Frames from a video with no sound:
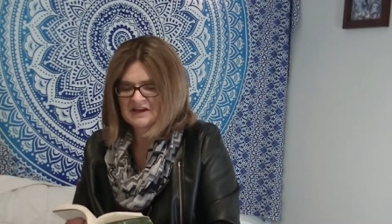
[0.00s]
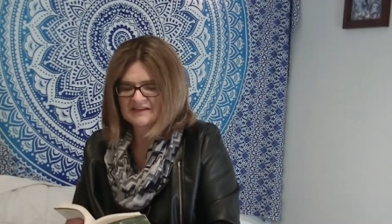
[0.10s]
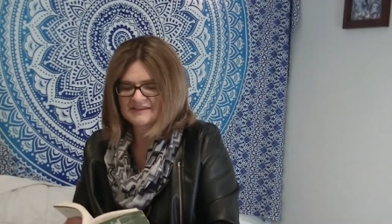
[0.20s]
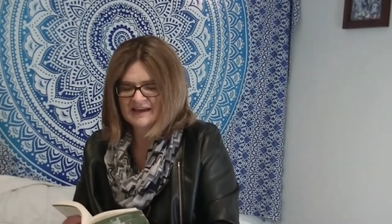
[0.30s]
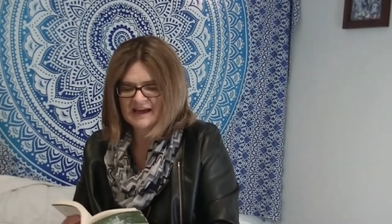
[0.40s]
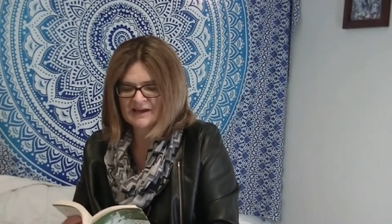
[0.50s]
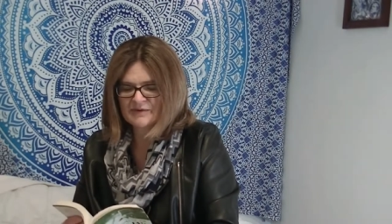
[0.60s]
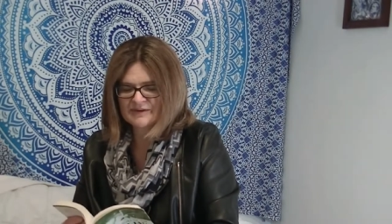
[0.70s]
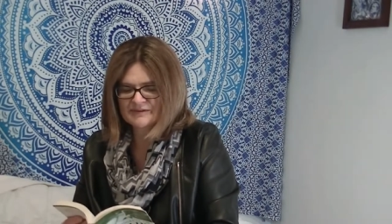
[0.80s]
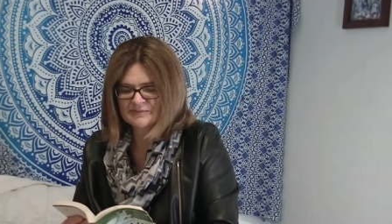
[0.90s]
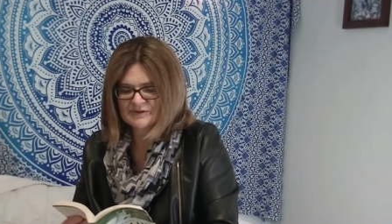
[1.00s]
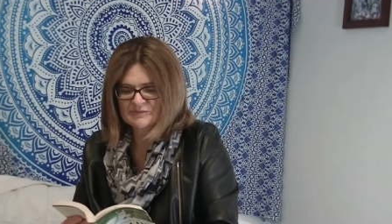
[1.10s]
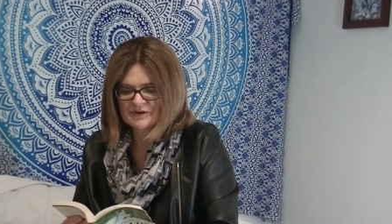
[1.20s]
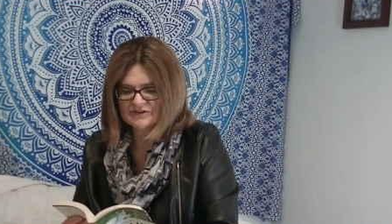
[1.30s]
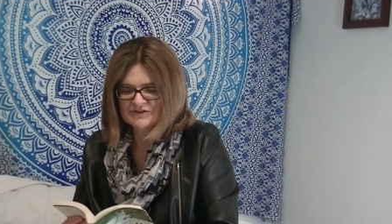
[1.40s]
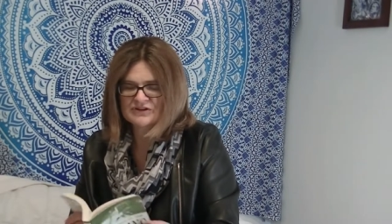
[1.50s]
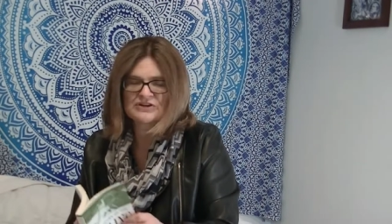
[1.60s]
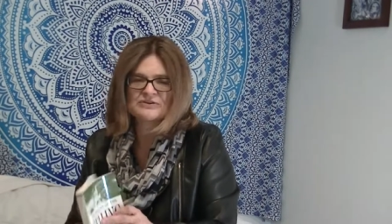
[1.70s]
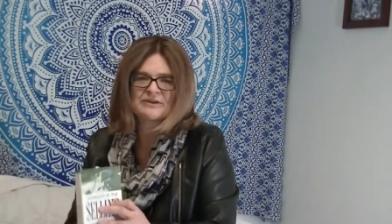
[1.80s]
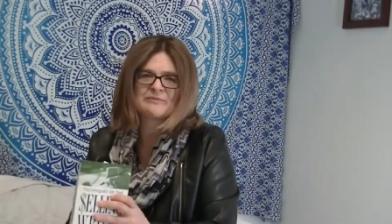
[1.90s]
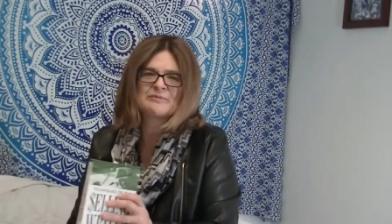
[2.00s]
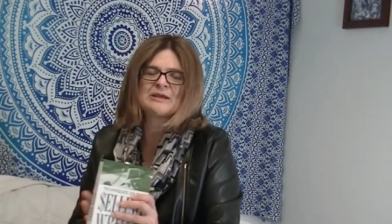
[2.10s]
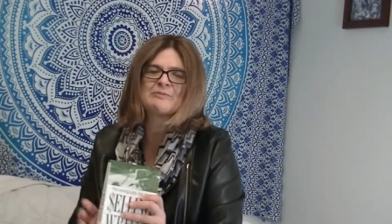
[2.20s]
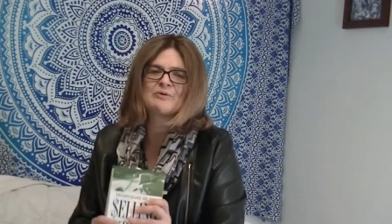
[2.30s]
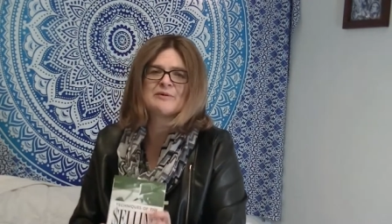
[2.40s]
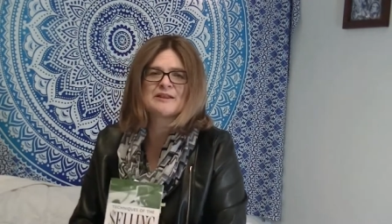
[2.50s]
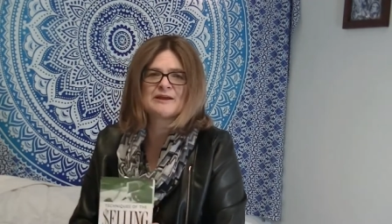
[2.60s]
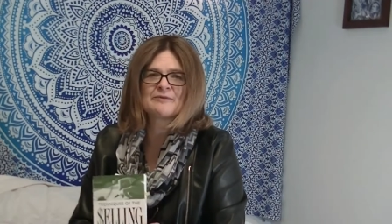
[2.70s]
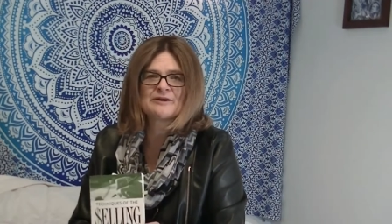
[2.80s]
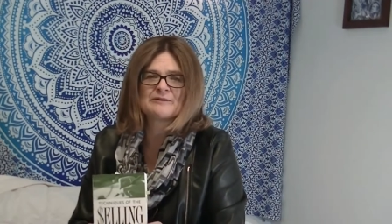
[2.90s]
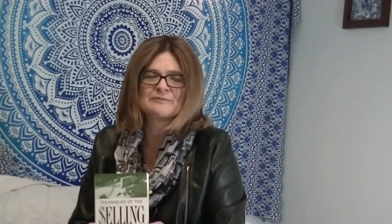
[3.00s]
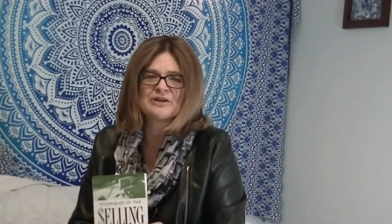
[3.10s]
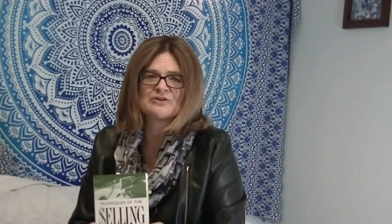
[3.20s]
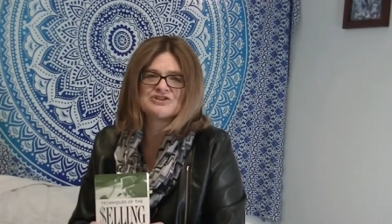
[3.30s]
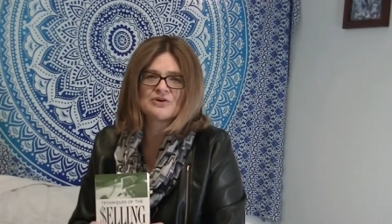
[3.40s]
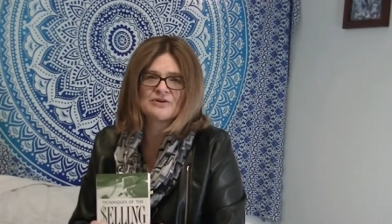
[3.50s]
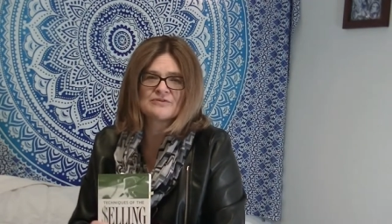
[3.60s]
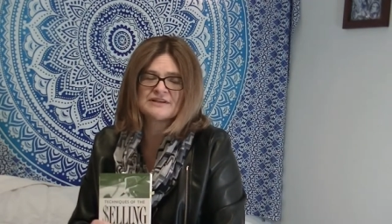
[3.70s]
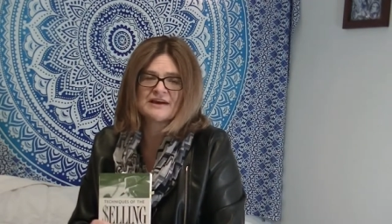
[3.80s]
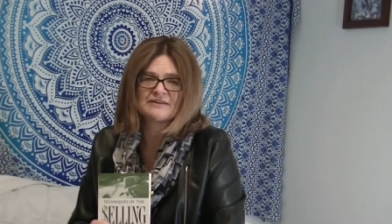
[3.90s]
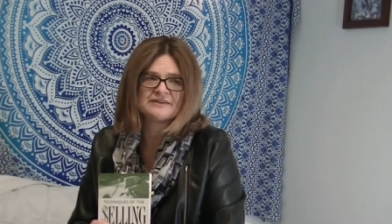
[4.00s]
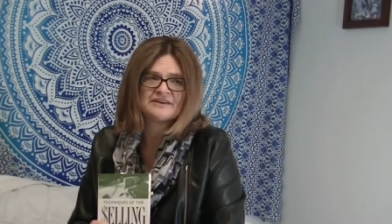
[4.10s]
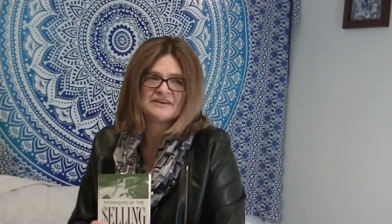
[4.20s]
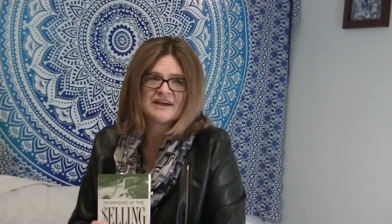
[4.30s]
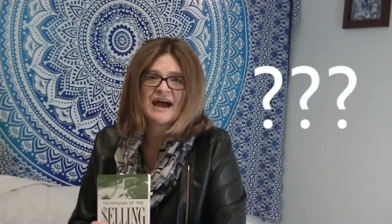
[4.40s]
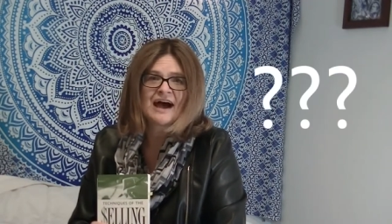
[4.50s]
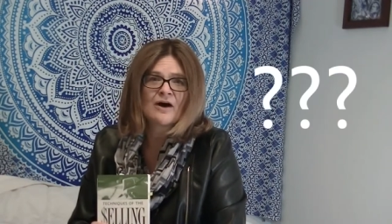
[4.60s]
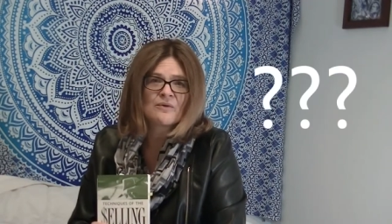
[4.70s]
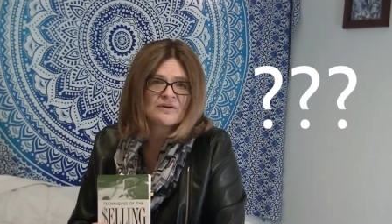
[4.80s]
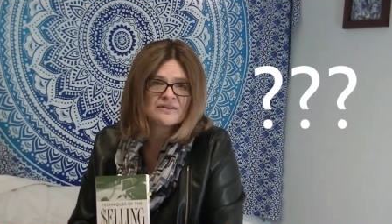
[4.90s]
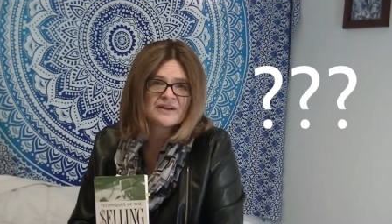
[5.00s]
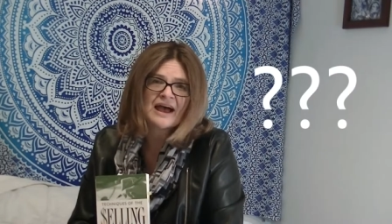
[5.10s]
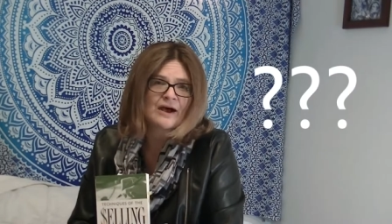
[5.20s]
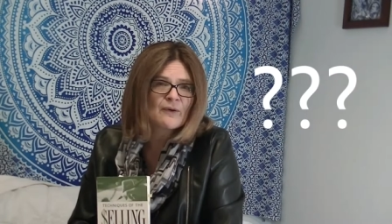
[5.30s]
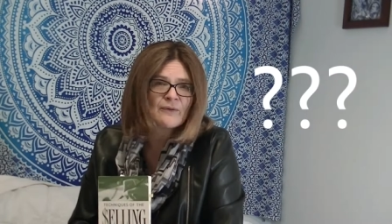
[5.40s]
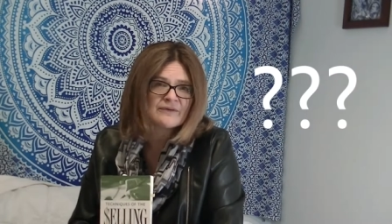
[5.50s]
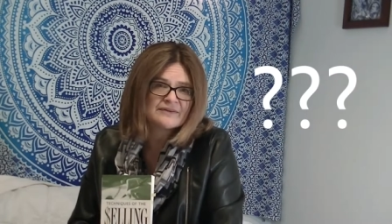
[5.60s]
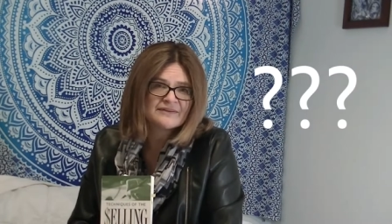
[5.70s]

So I, I always would wonder when people would be like, well, you know, show don't tell. How? How?